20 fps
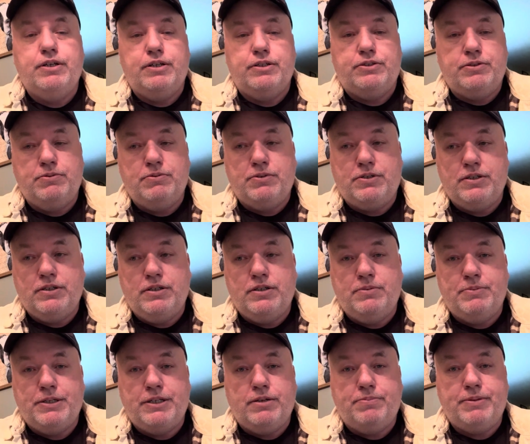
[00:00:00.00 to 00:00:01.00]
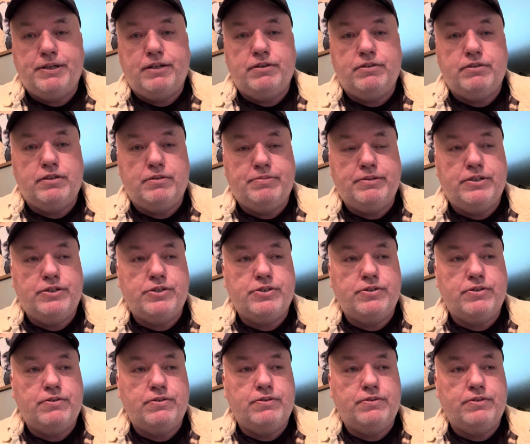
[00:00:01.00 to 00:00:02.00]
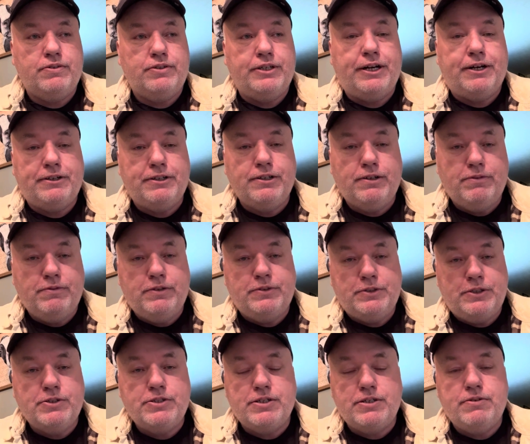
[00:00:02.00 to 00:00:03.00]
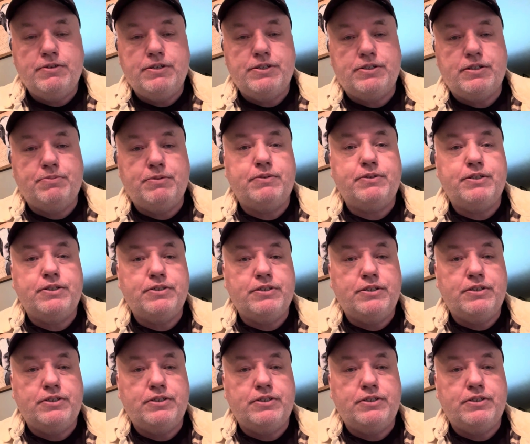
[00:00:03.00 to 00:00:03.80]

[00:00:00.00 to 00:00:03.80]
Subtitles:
to come and help out on the Punisher and Daredevil new series coming on Disney.